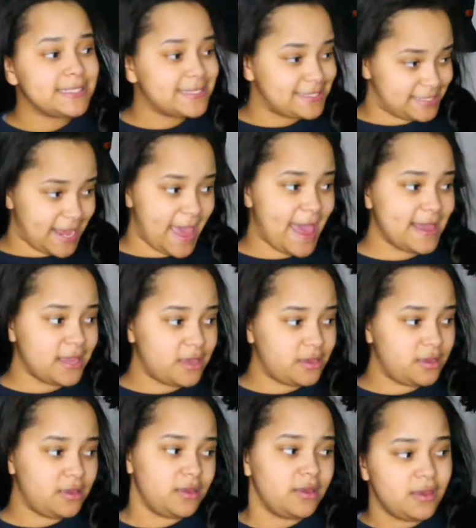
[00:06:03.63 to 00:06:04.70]
stack,
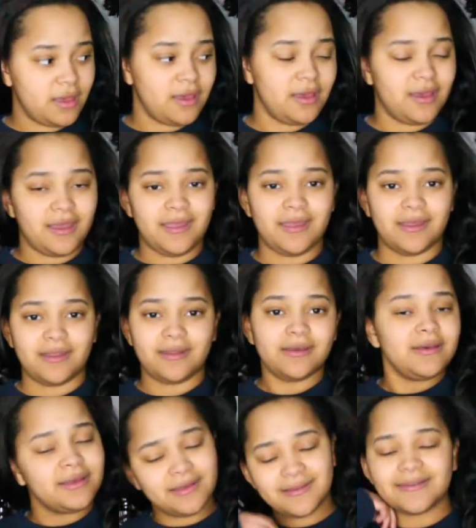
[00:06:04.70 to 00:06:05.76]
and
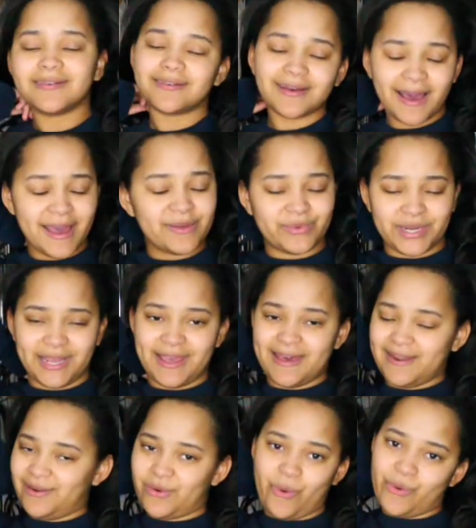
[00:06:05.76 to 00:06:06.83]
I went
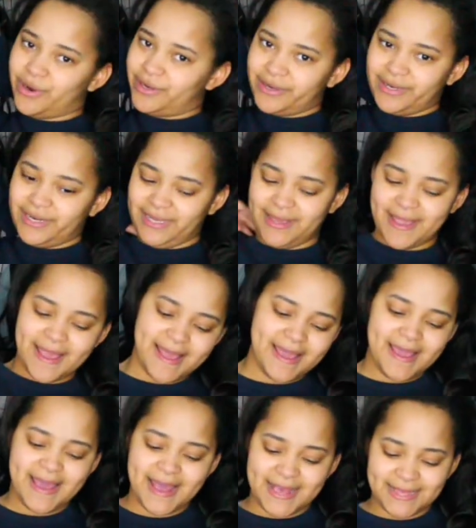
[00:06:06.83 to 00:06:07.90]
ahead and ordered it.
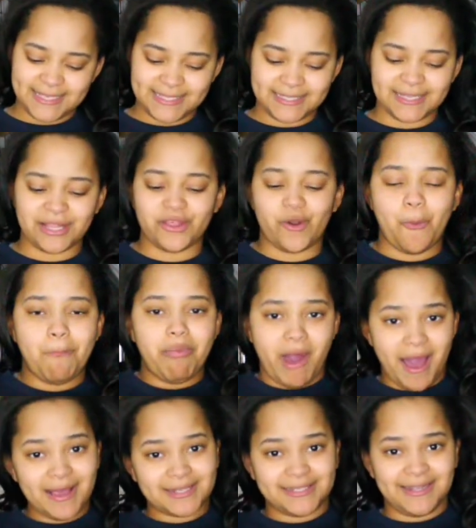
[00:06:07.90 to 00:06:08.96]
And this is a little
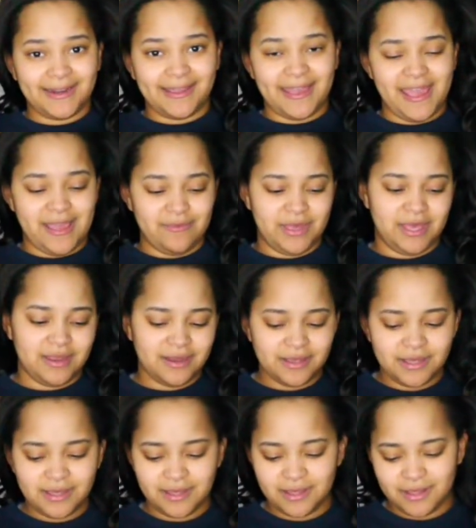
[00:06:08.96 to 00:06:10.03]
box that it came in.
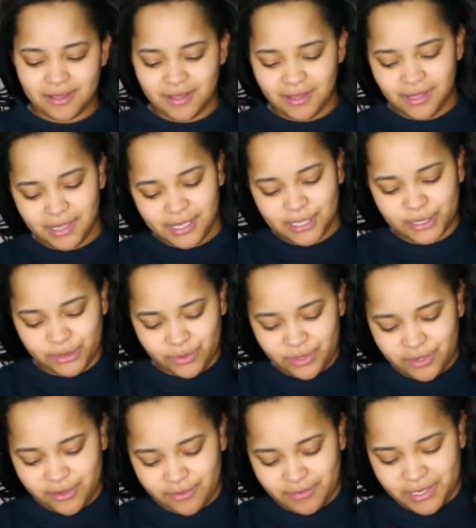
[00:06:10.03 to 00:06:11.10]
So we're
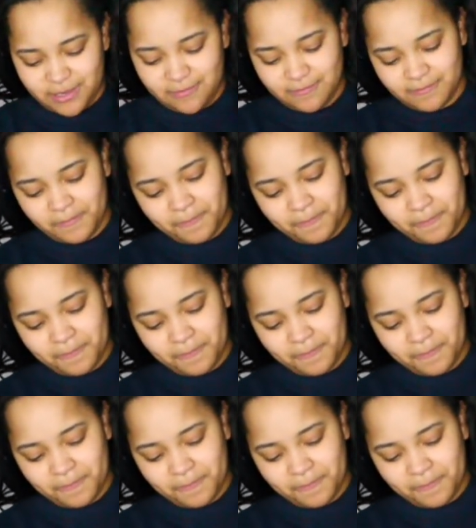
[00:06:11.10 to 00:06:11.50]
gonna open it.